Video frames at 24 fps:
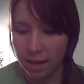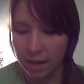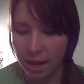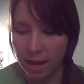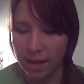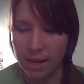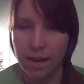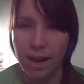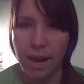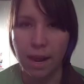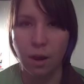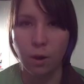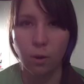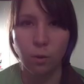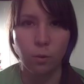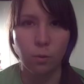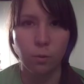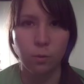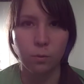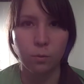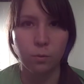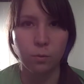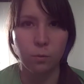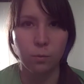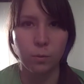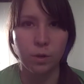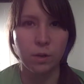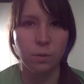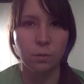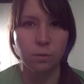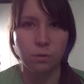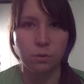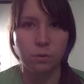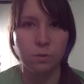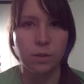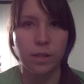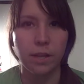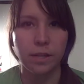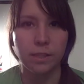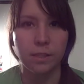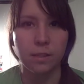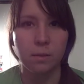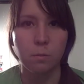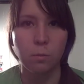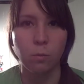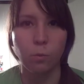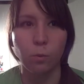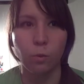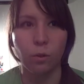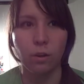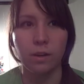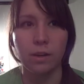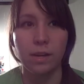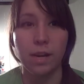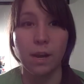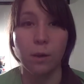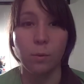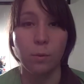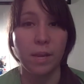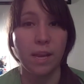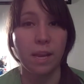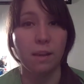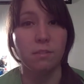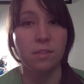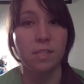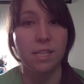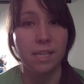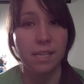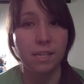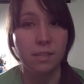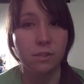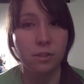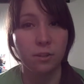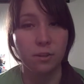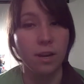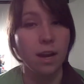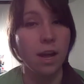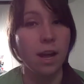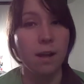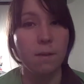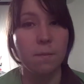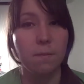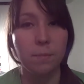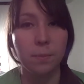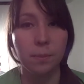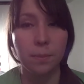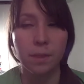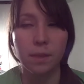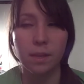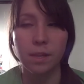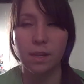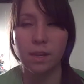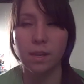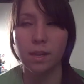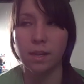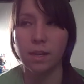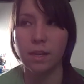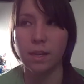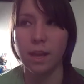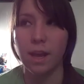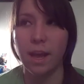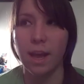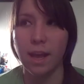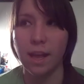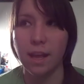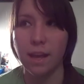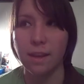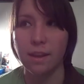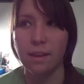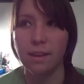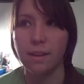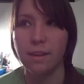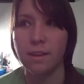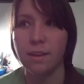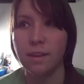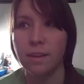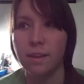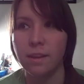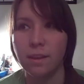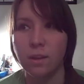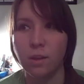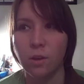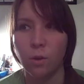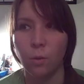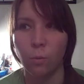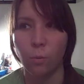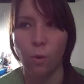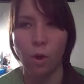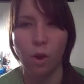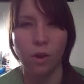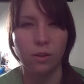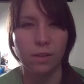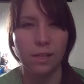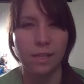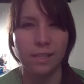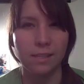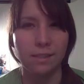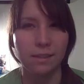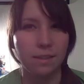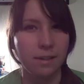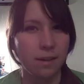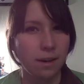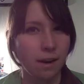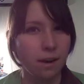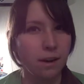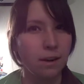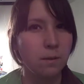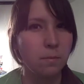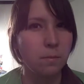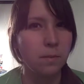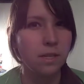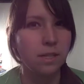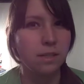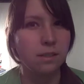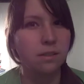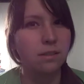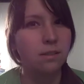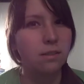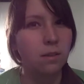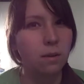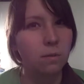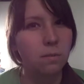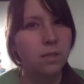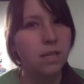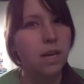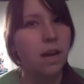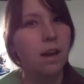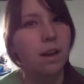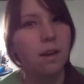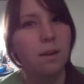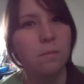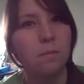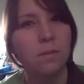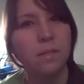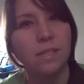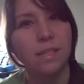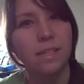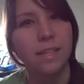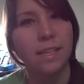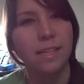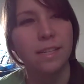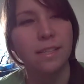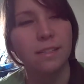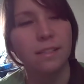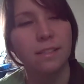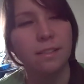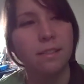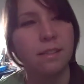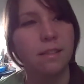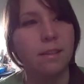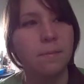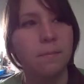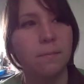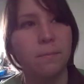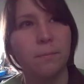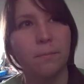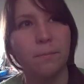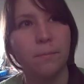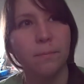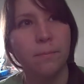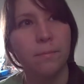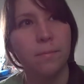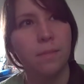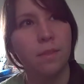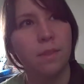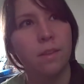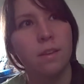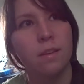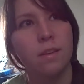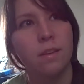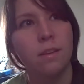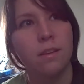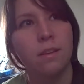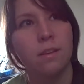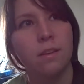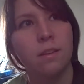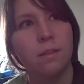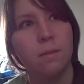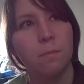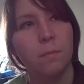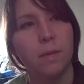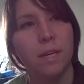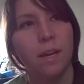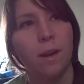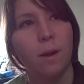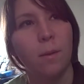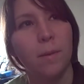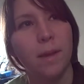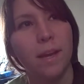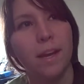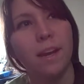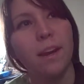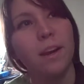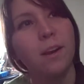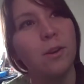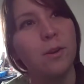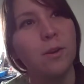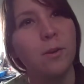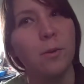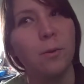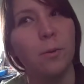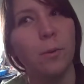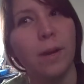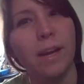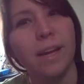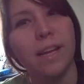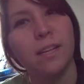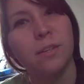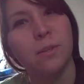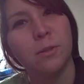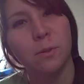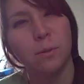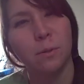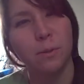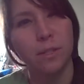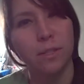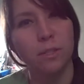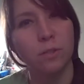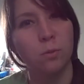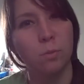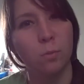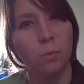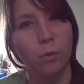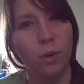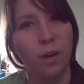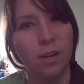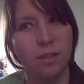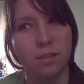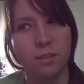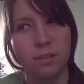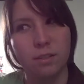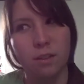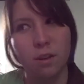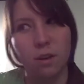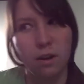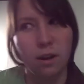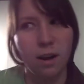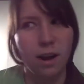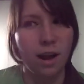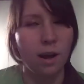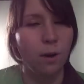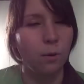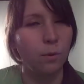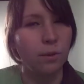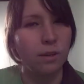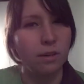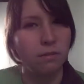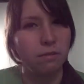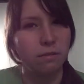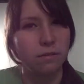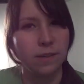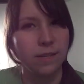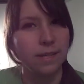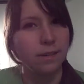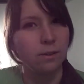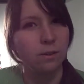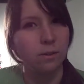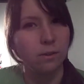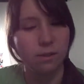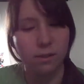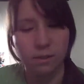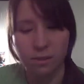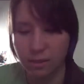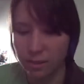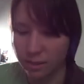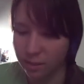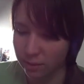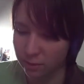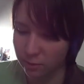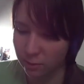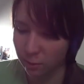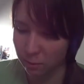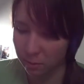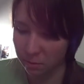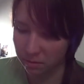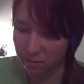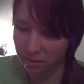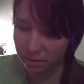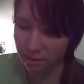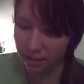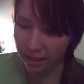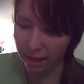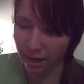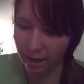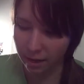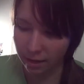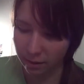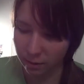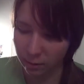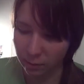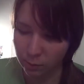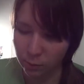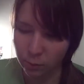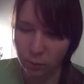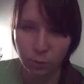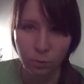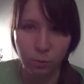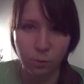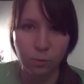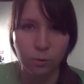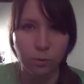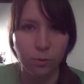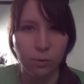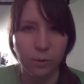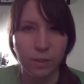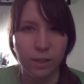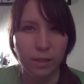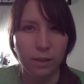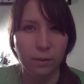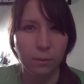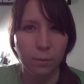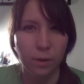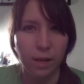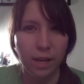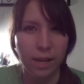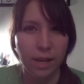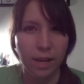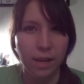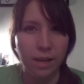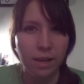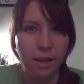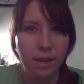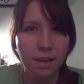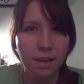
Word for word: and now we don't do that anymore now we have the internet and while it's anonymous sometimes it's becoming a new way to express how we feel so it's kind of cool in a way